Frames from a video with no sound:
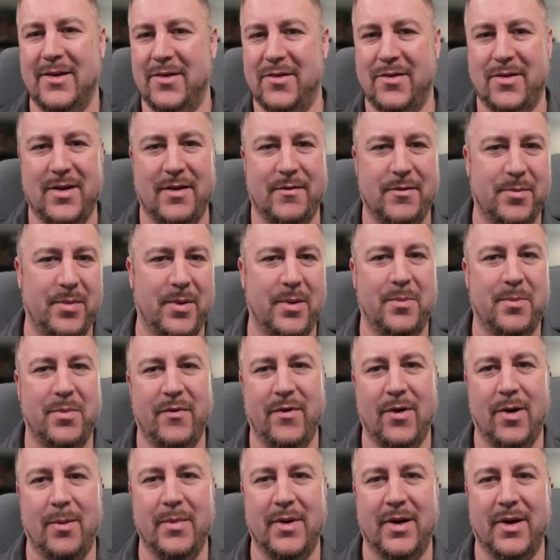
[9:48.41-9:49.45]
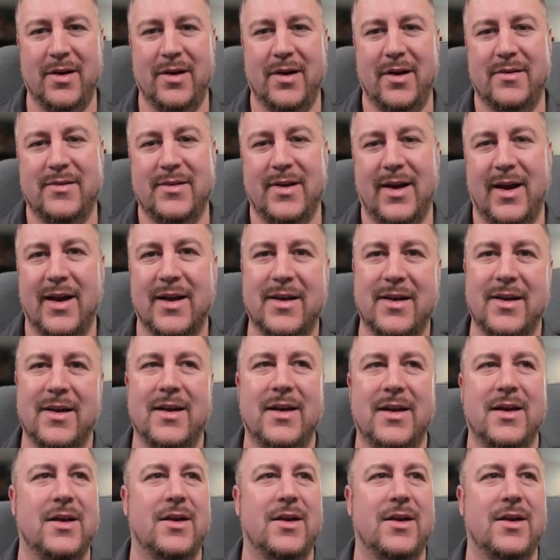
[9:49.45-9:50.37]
you just have to be performing an attack.